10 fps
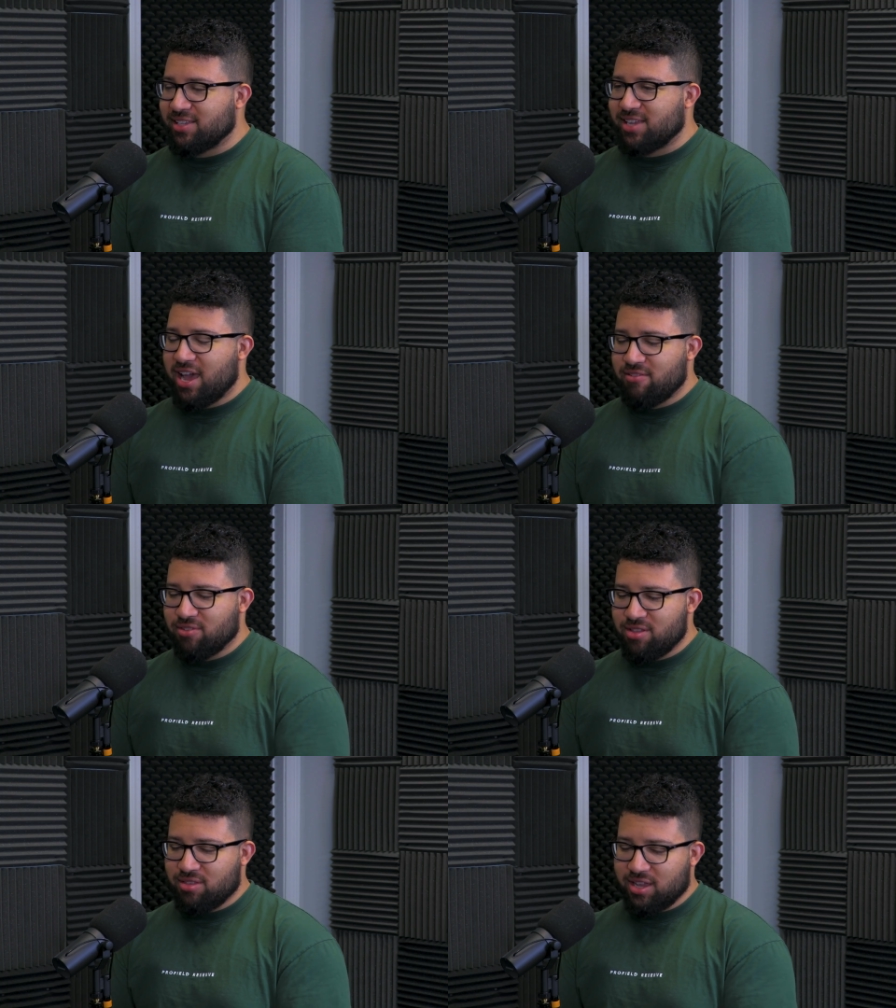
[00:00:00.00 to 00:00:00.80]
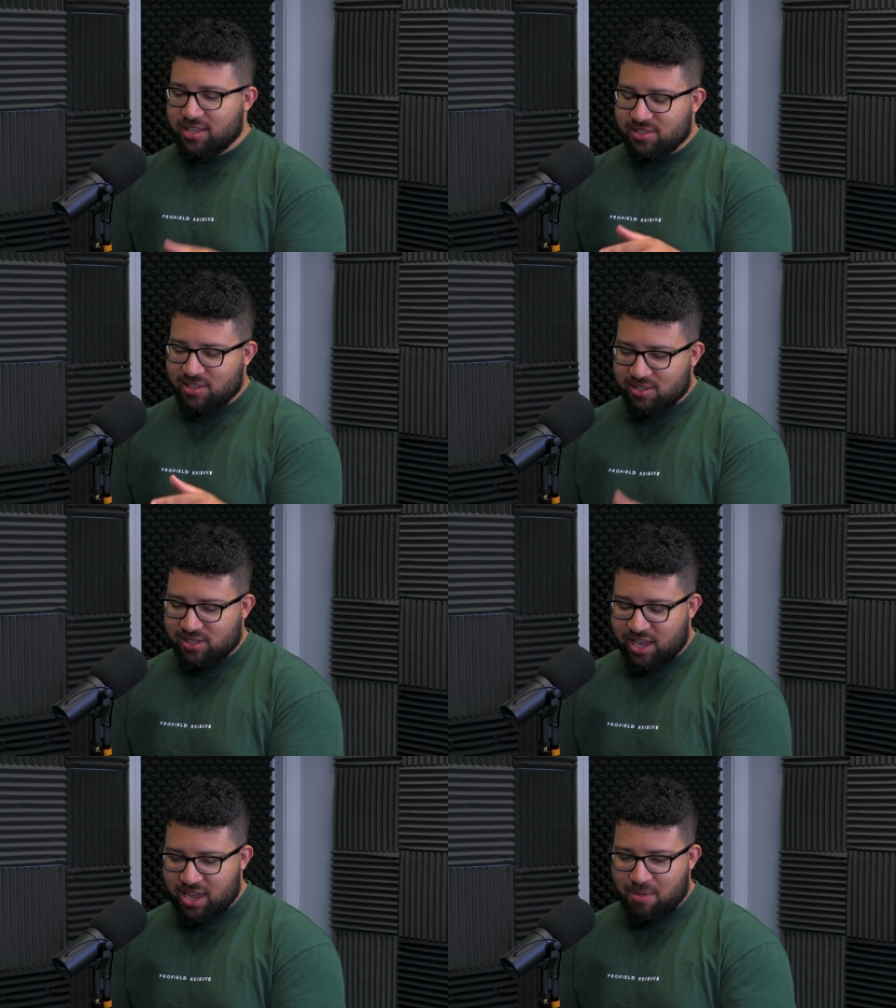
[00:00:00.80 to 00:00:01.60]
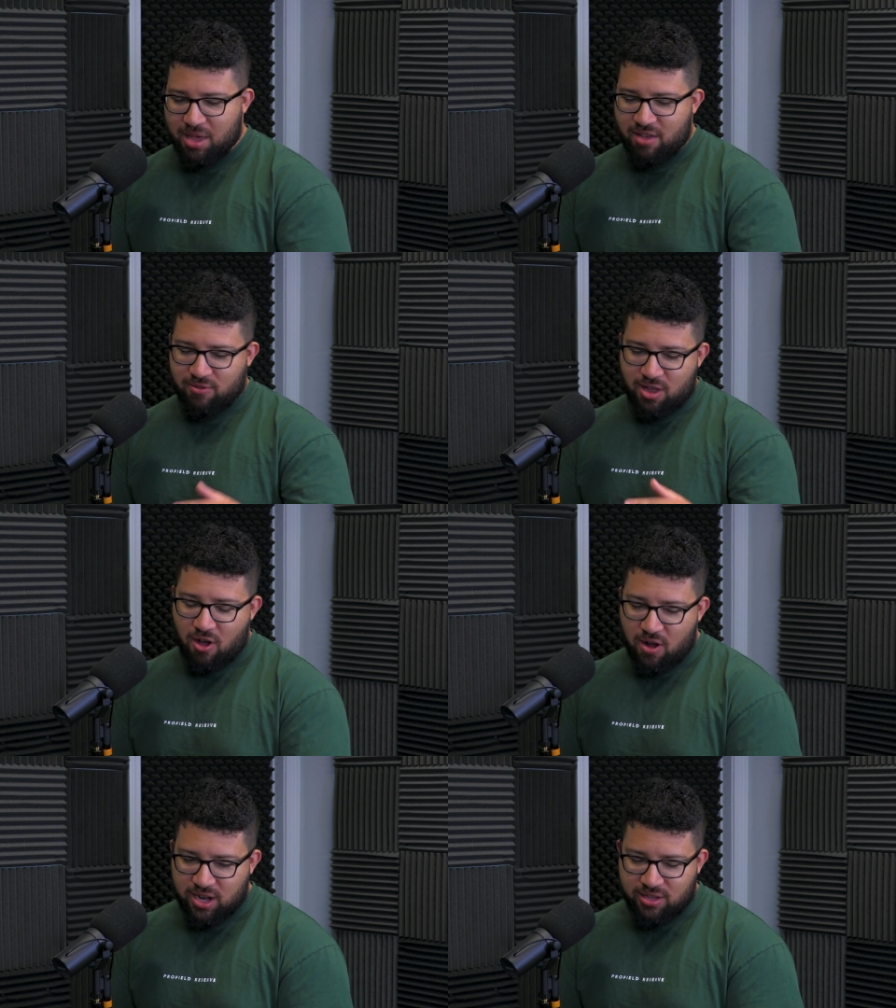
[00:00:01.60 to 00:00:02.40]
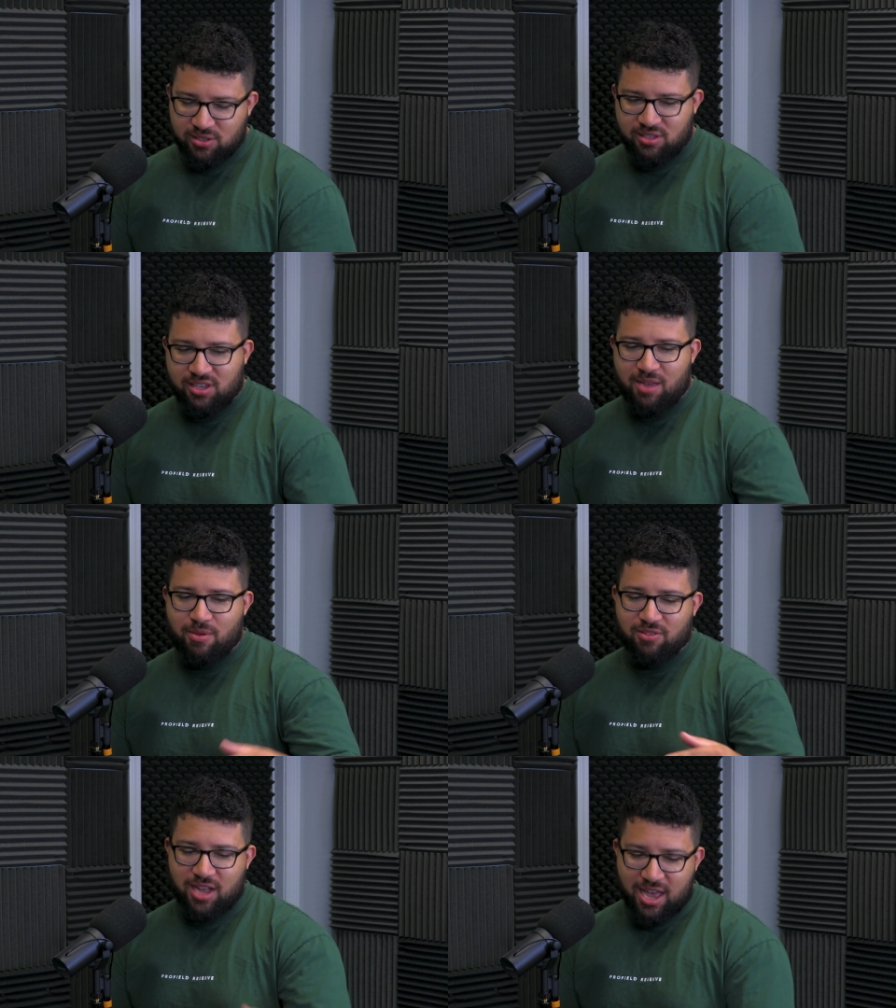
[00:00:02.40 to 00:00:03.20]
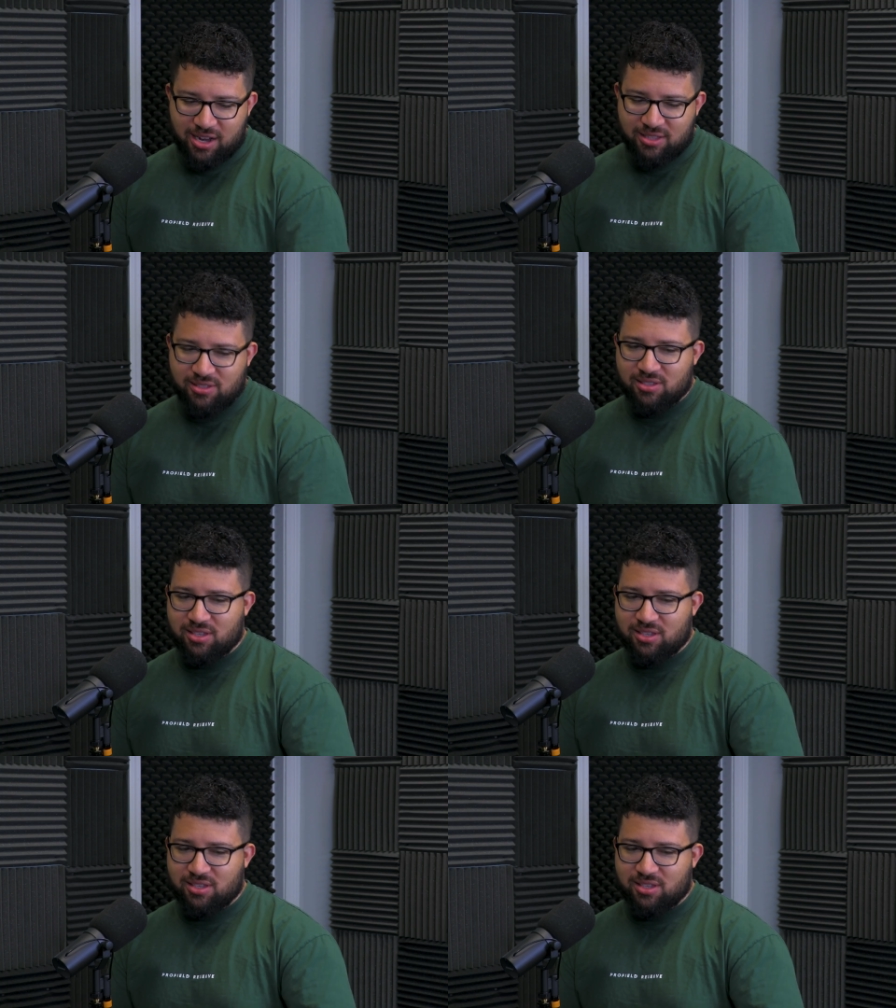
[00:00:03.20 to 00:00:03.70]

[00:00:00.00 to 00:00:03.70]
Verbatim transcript: It's everything is the same. Every audio is the same. Every edit's the